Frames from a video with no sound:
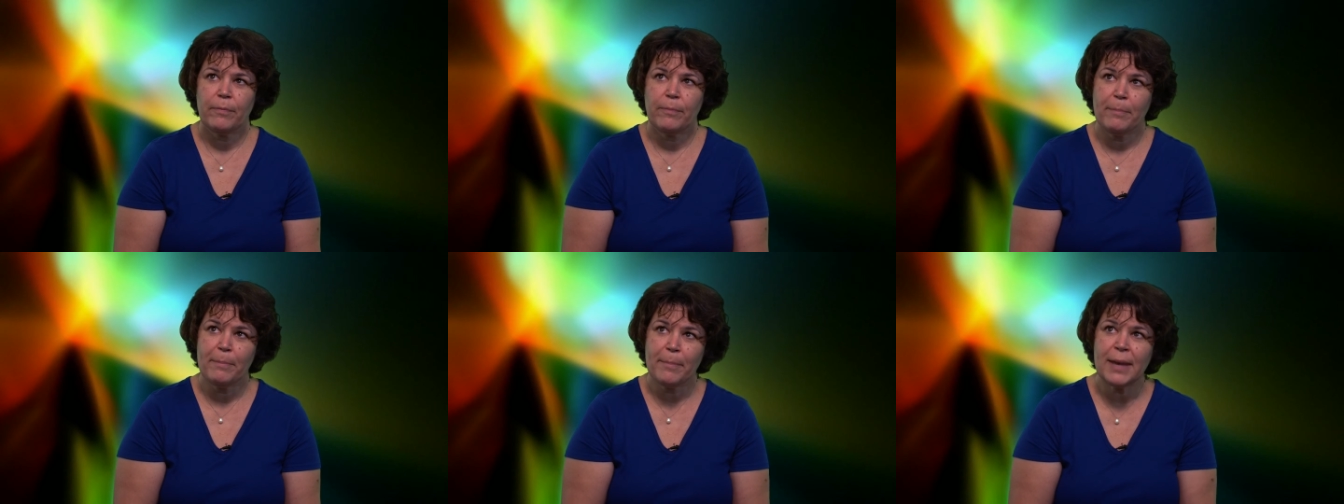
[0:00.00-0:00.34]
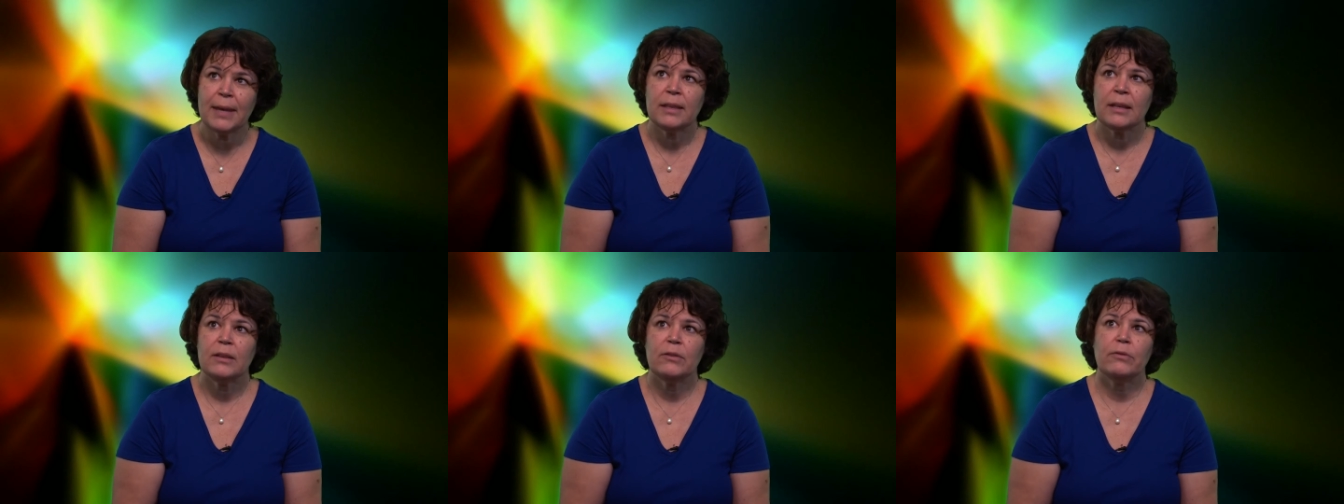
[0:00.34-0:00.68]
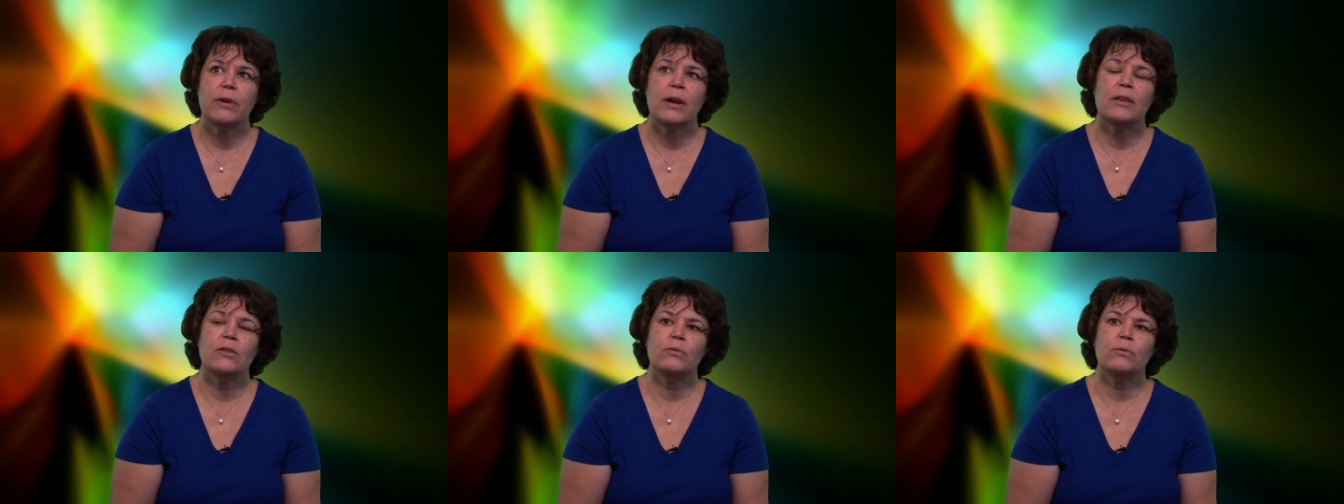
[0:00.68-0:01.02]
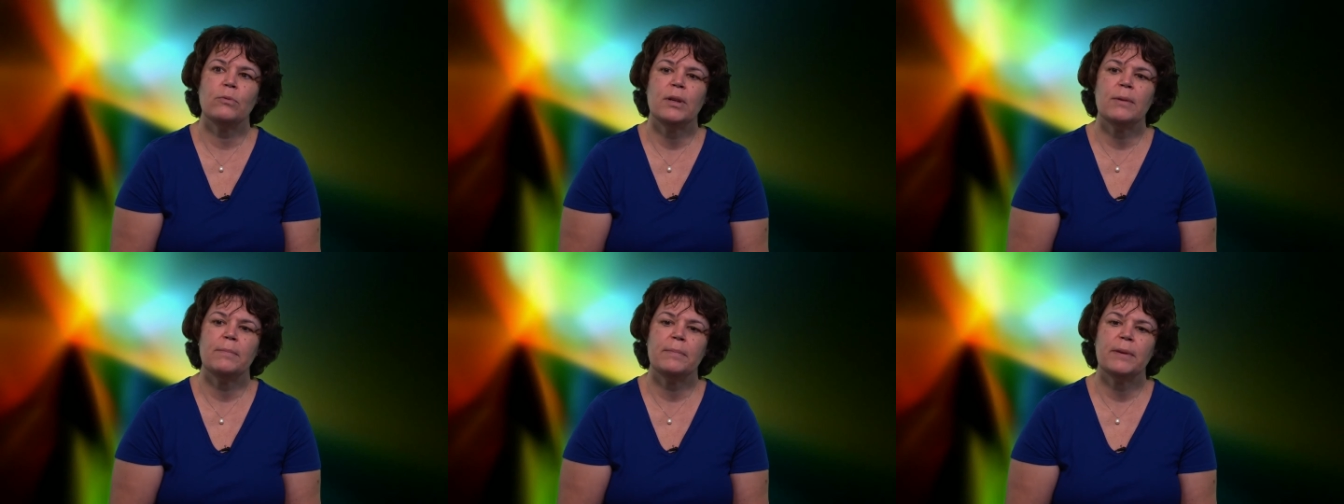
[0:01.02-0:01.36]
main advice
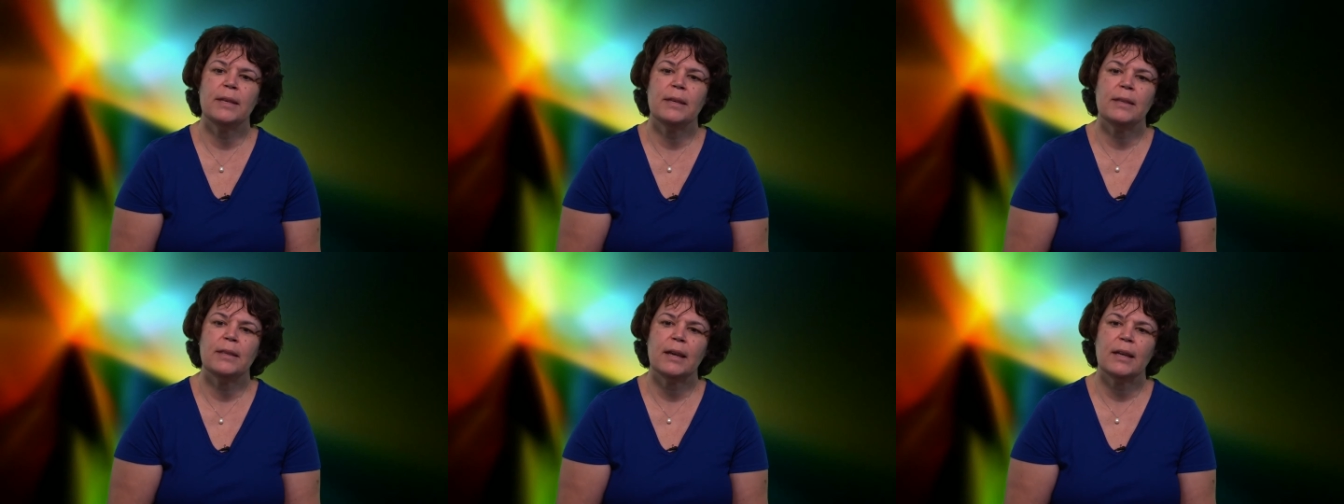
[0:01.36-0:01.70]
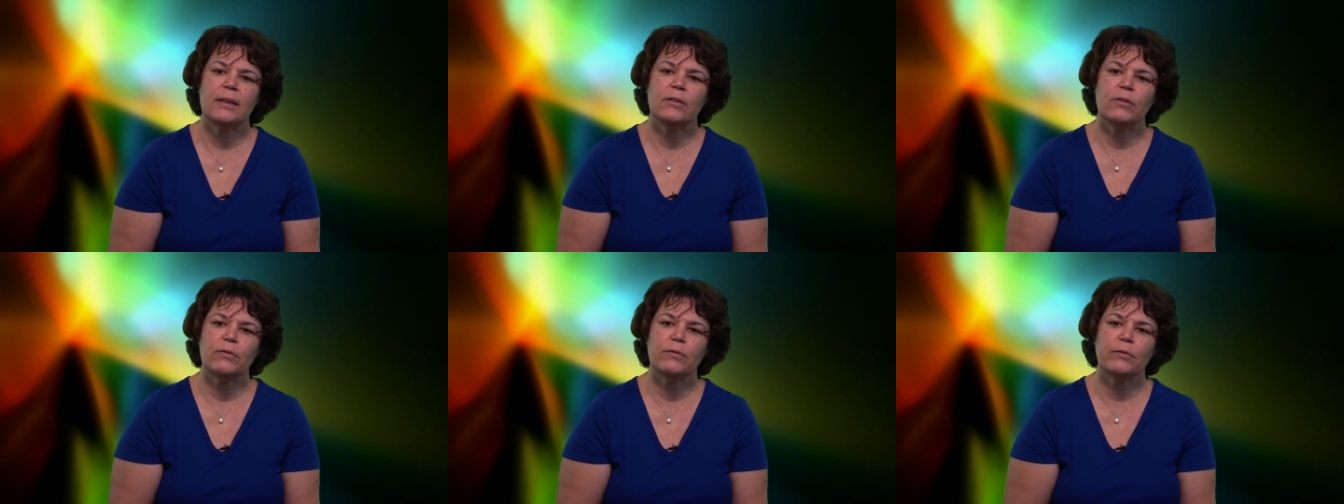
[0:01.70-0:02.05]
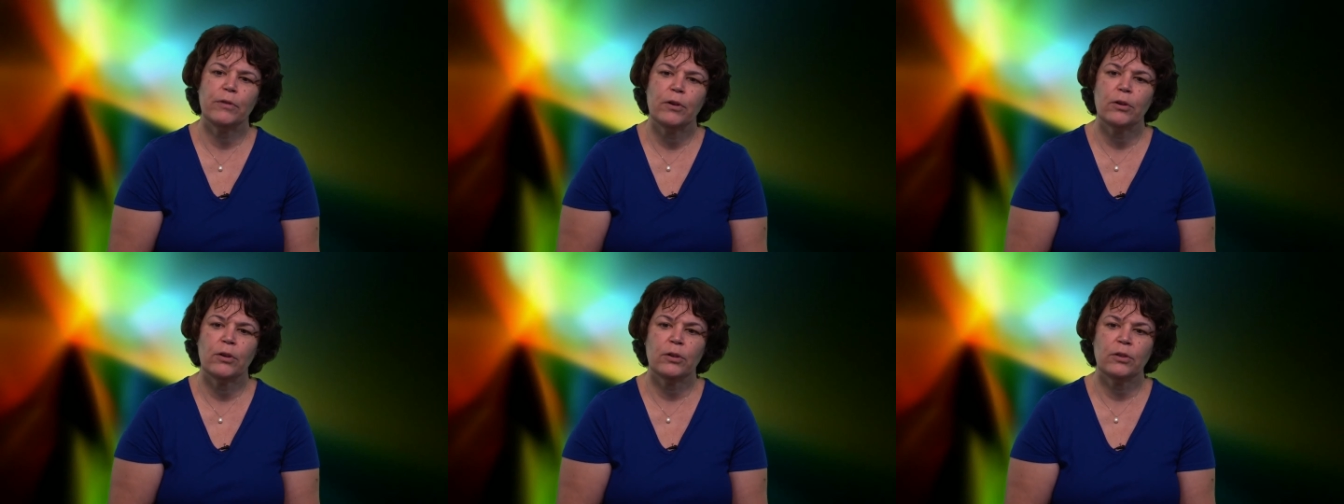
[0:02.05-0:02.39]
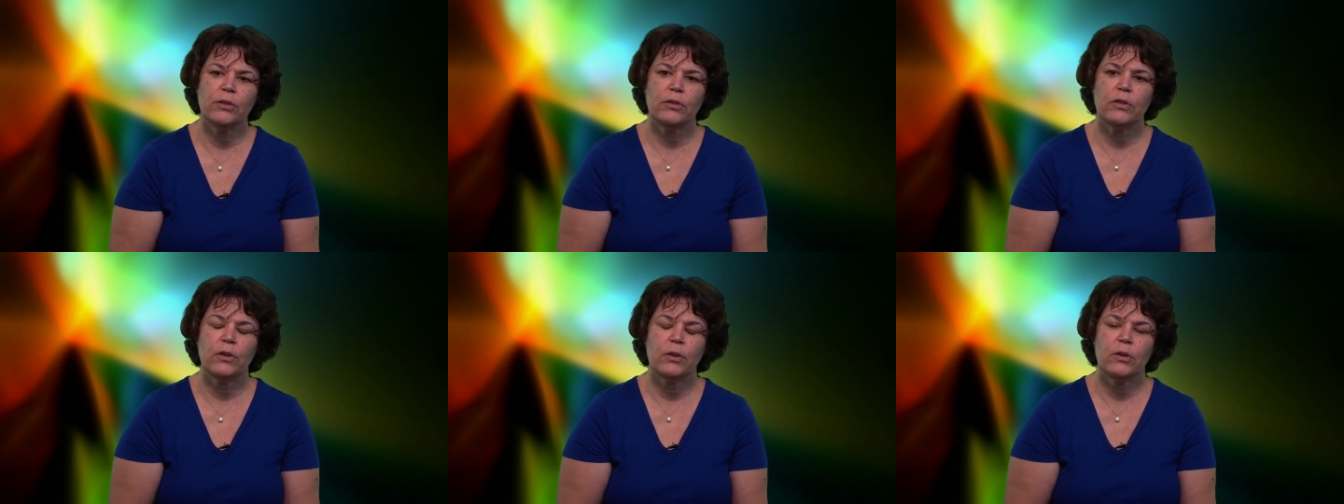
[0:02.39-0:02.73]
will be that
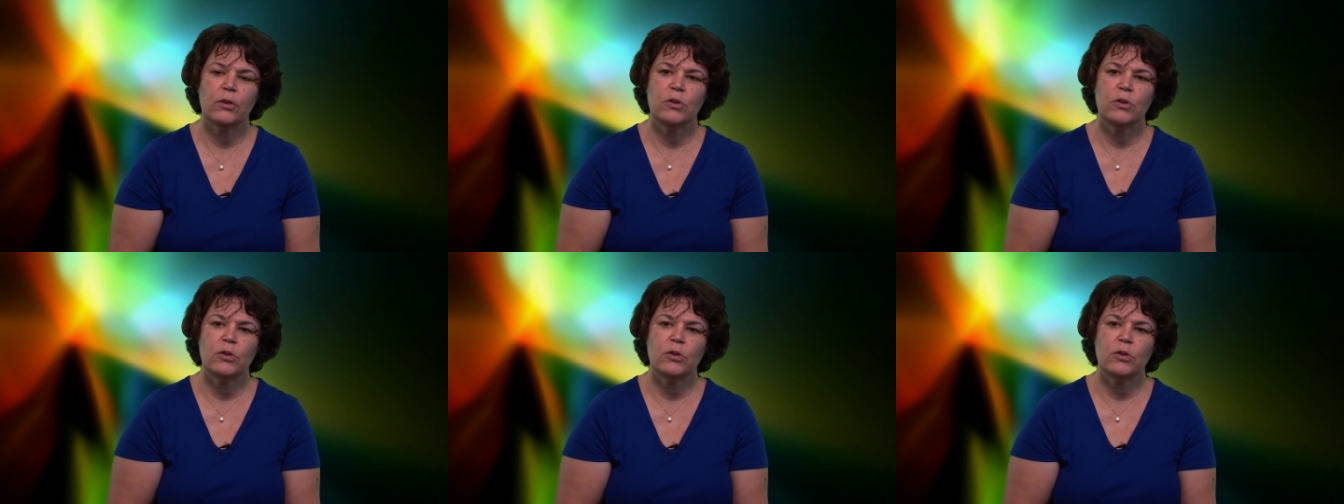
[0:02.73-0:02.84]
first